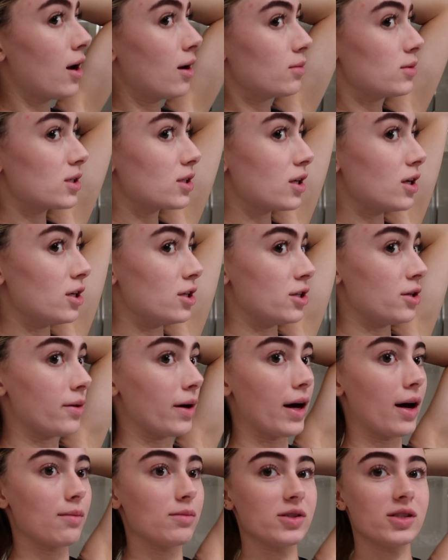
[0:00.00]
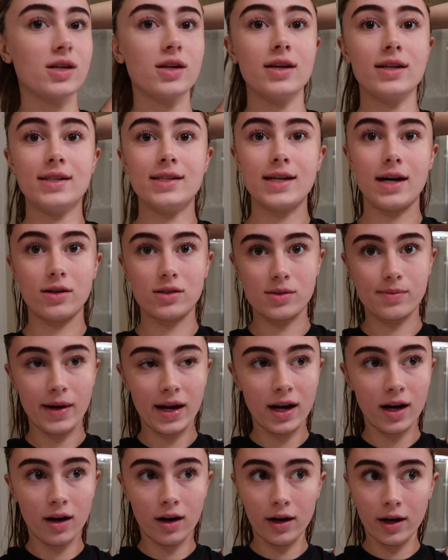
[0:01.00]
just gonna do it. I'm just gonna douse my
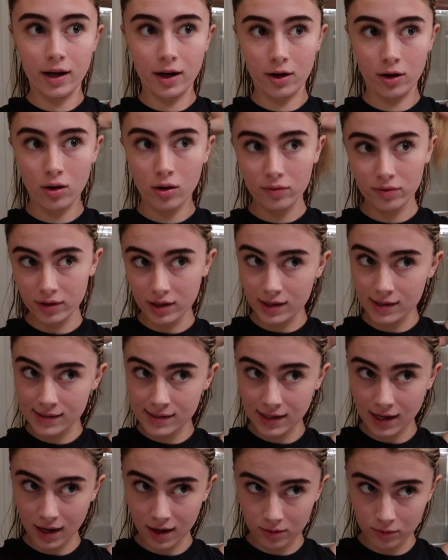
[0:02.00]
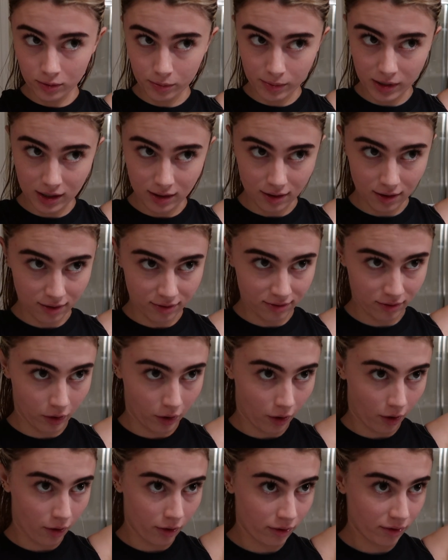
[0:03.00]
hair in it. Hopefully this can will be enough for
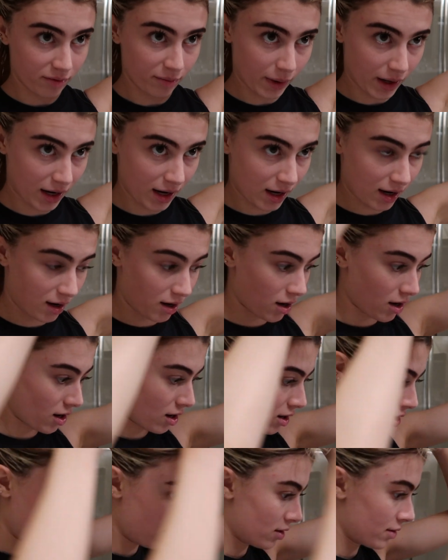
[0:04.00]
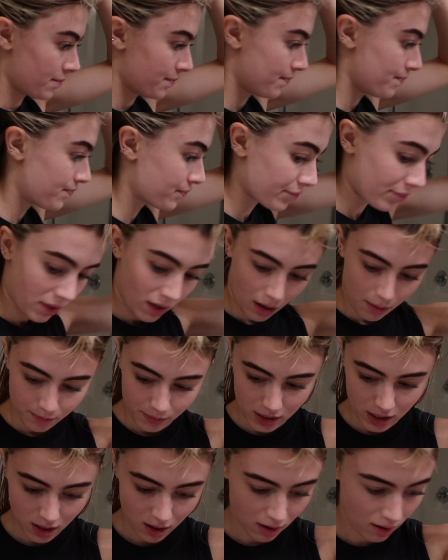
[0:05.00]
all of my hair
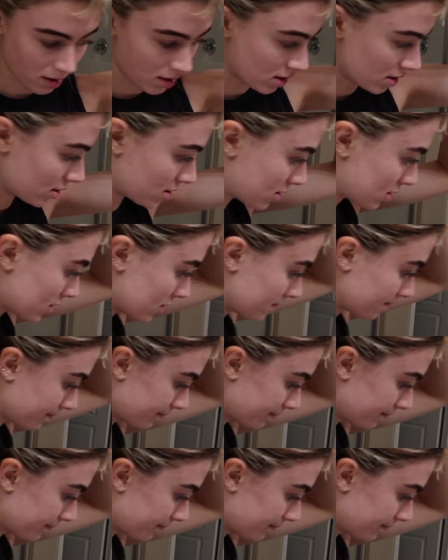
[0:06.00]
because